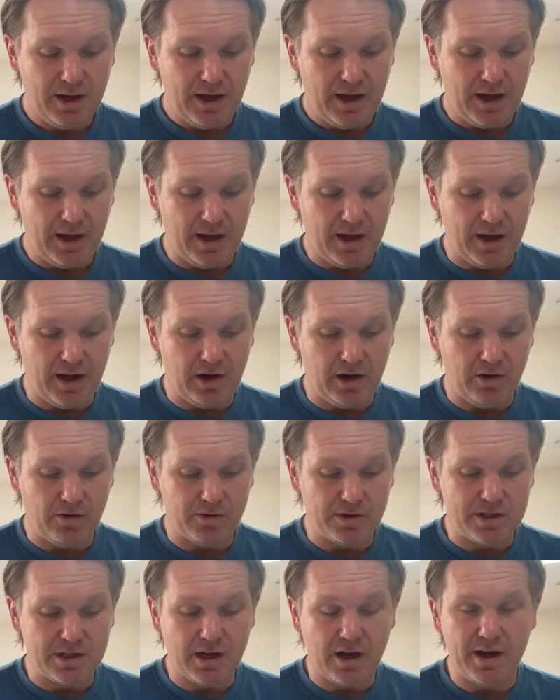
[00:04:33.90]

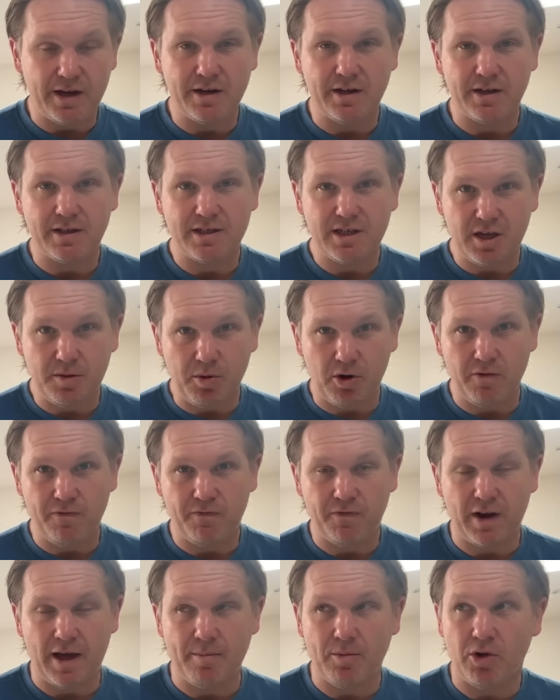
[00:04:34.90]
alongside Thibaut
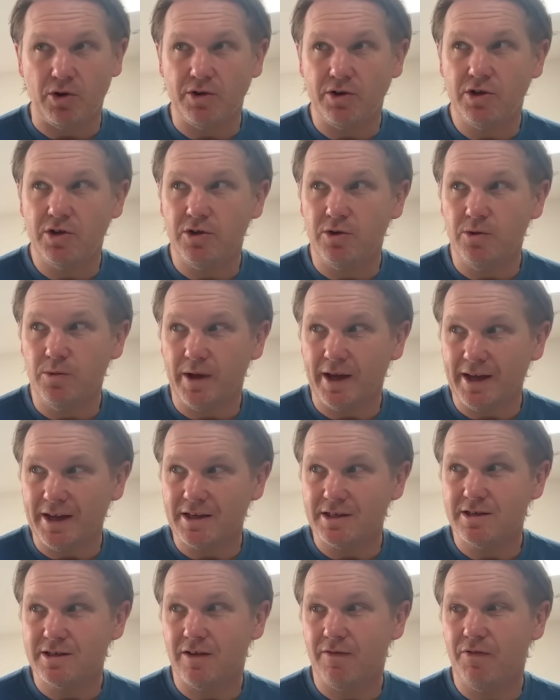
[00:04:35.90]
Flamont, who
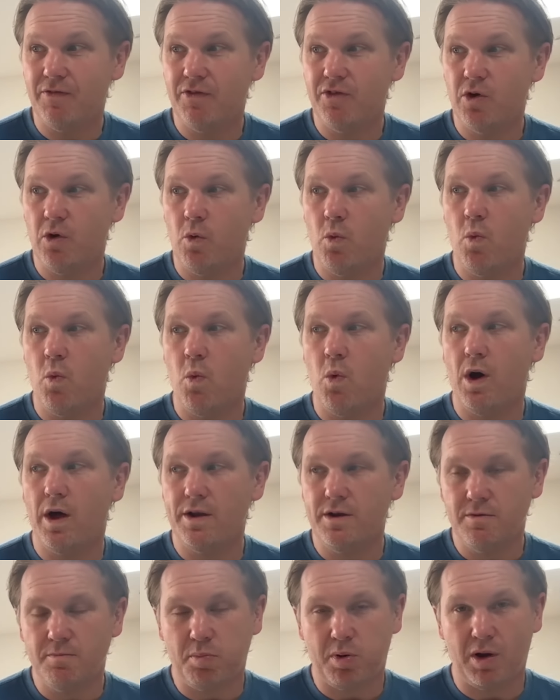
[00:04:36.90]
is the
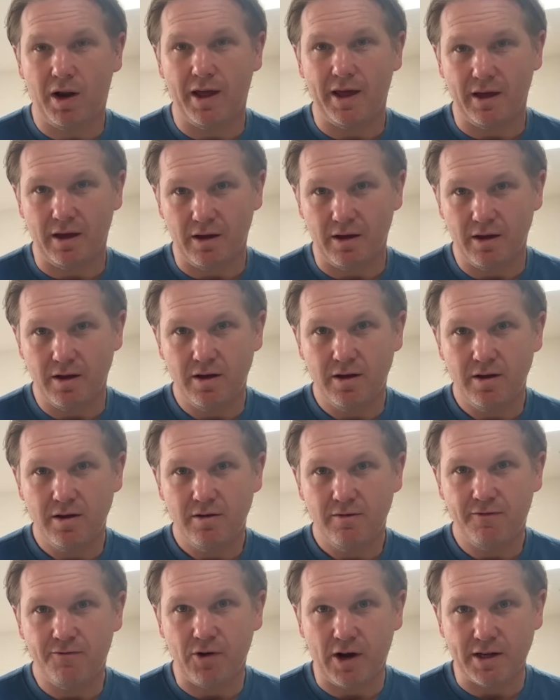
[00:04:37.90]
one player
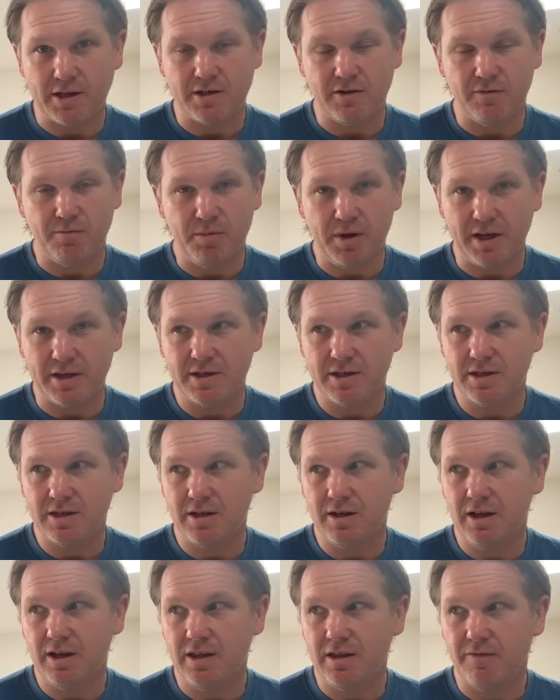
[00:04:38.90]
France have missed
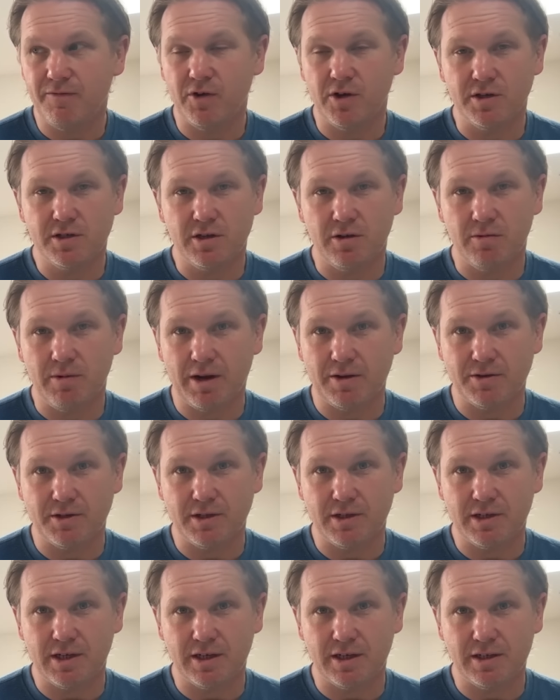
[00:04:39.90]
in the first 2 rounds of the
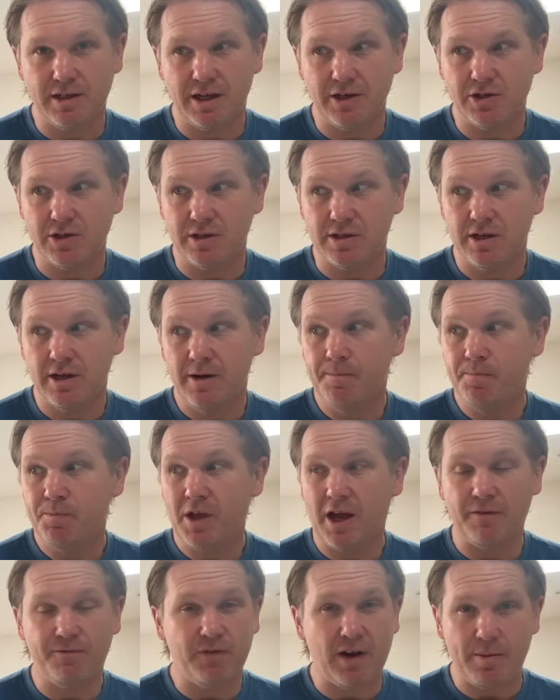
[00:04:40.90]
Six Nations.
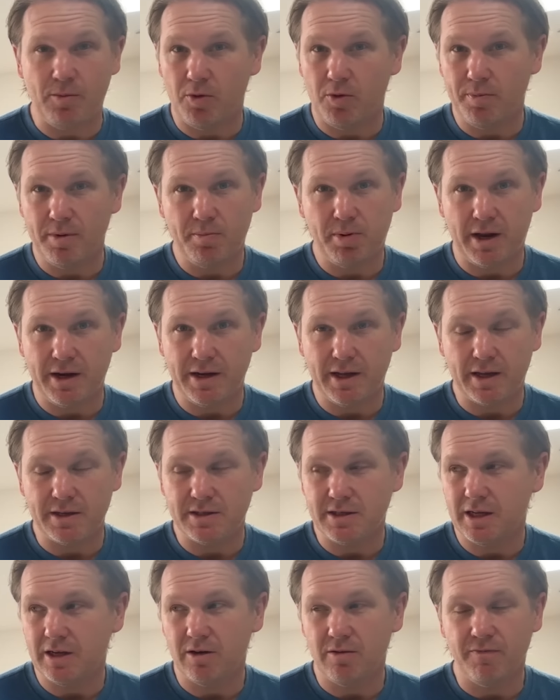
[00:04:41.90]
Had Flamont been playing against
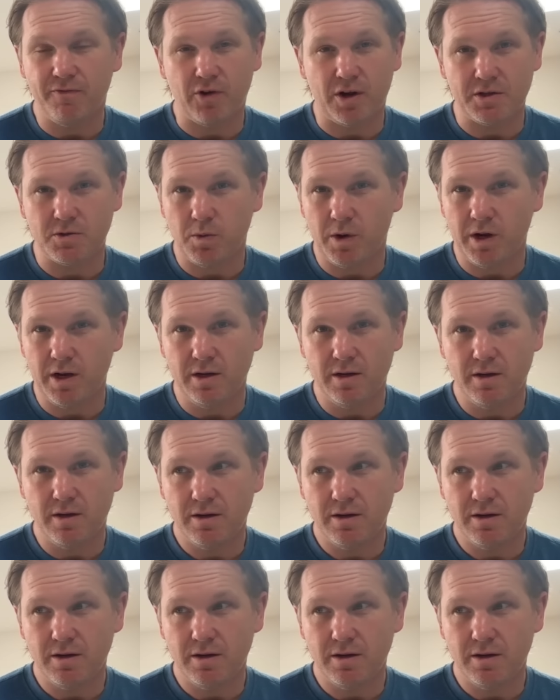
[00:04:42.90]
England, France win.